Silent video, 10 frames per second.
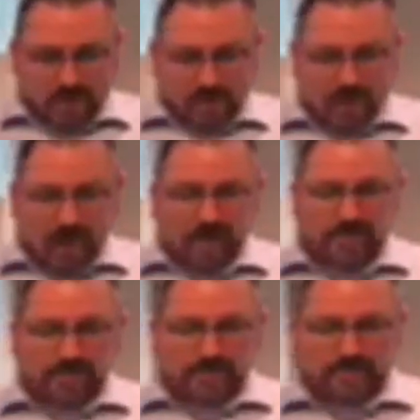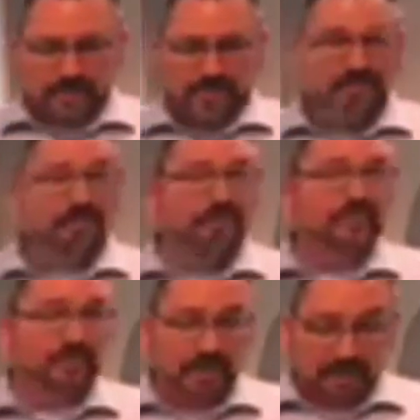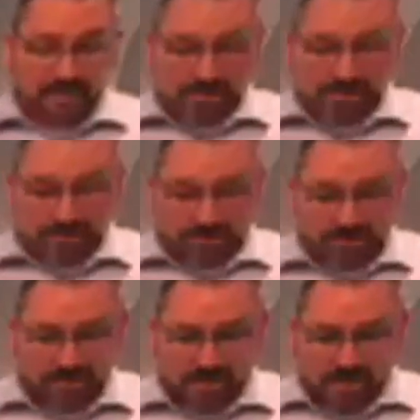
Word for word: who are larger than their vocations,